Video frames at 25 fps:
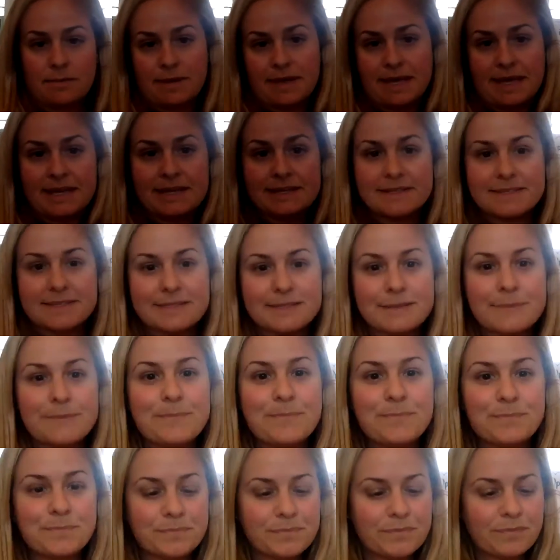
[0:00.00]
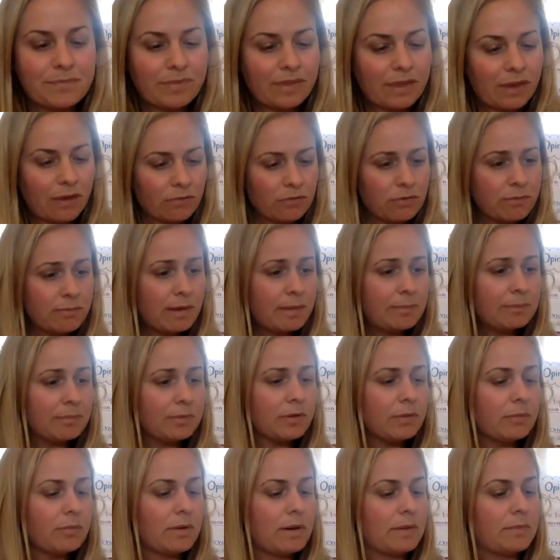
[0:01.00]
piece.
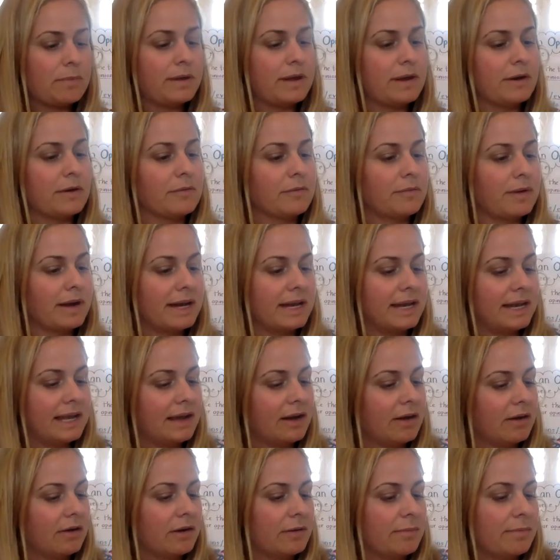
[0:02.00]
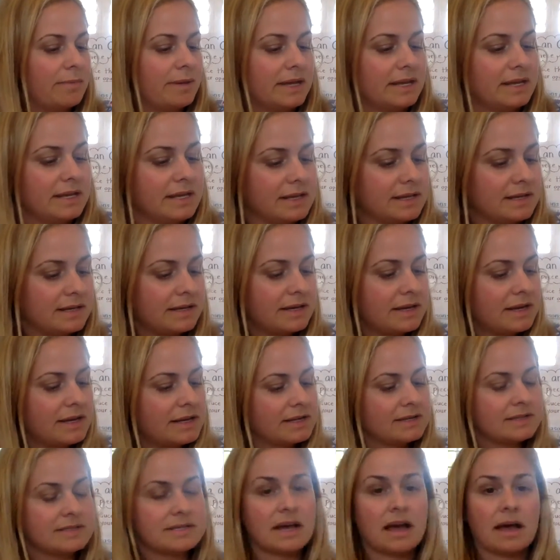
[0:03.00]
Remember, when we are writing our opinion
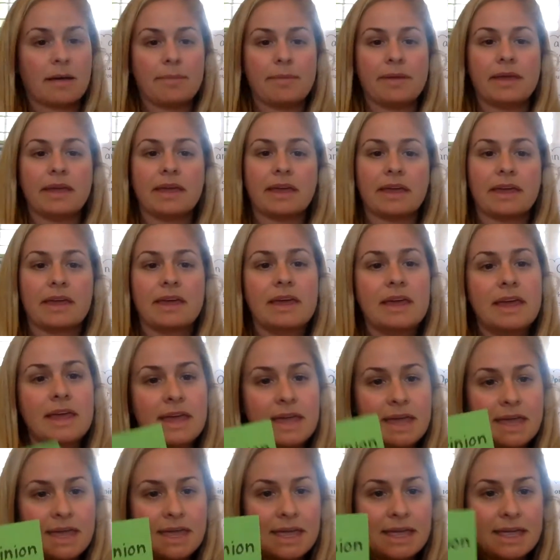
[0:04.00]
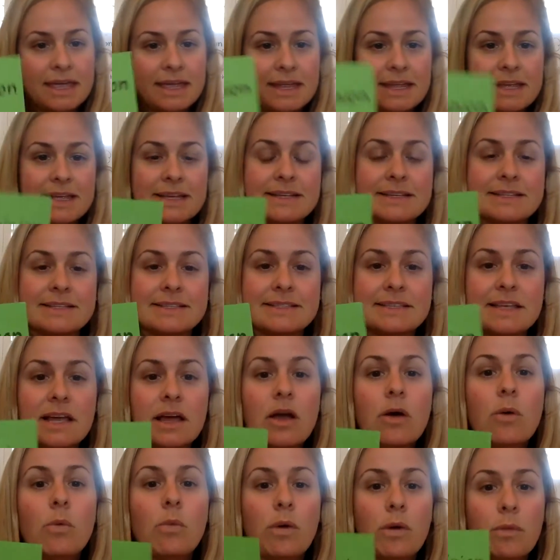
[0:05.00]
topic, it is
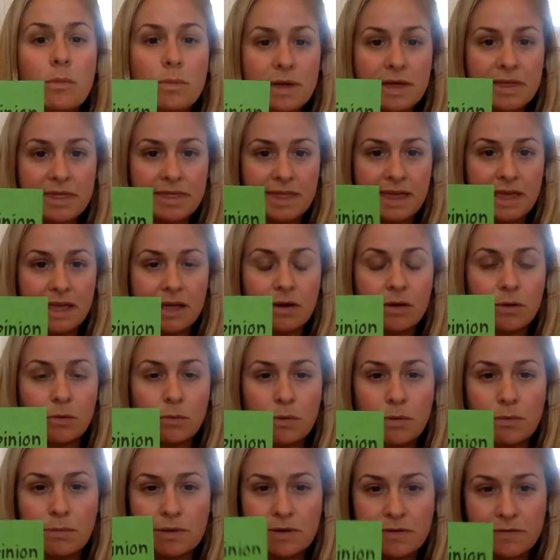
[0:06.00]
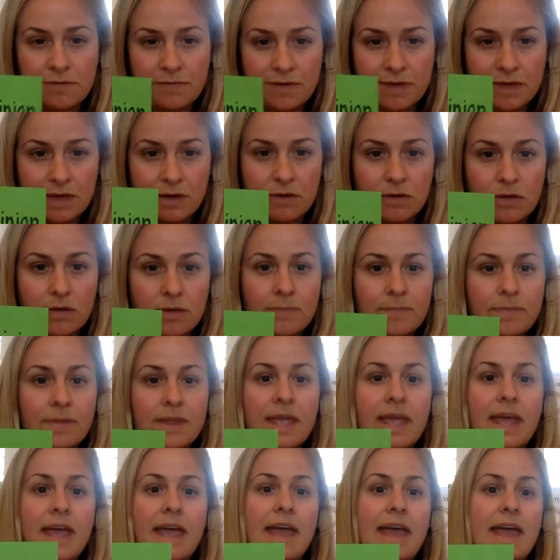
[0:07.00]
what we think or what we feel.
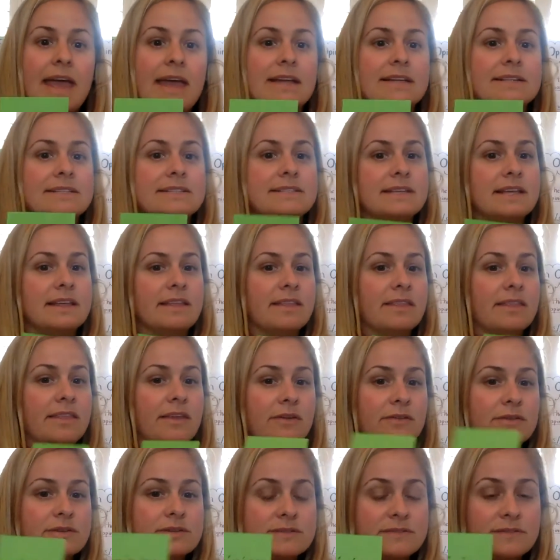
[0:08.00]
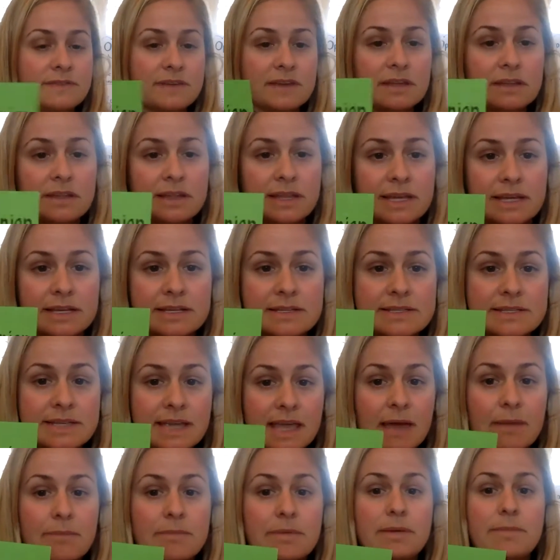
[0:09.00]
And those feelings
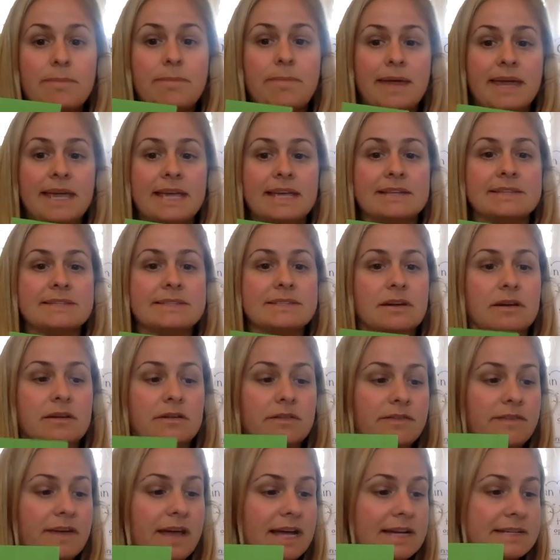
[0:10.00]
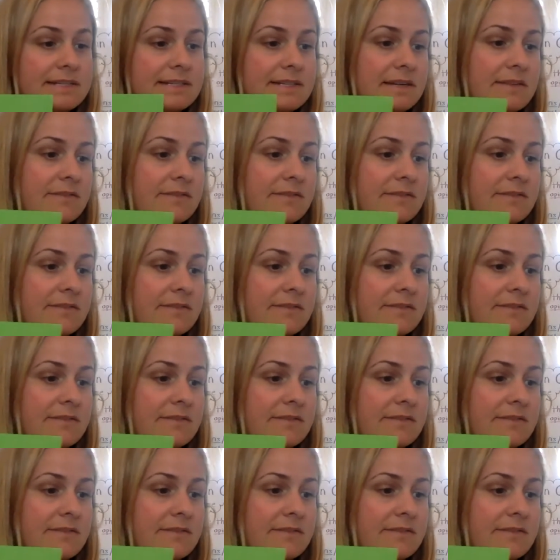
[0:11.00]
can be based on facts and